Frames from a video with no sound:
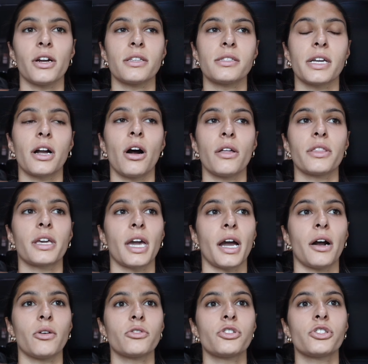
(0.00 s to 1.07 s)
It's like on the
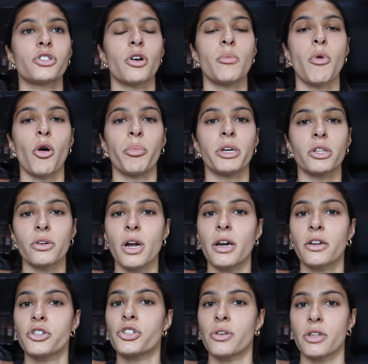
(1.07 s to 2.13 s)
couch. So I'm hoping they're not
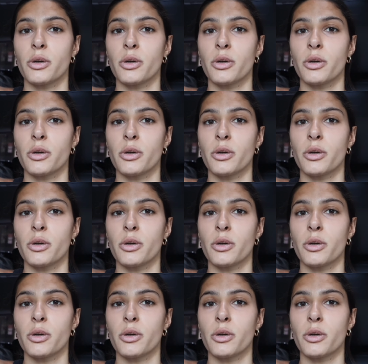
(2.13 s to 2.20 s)
gonna show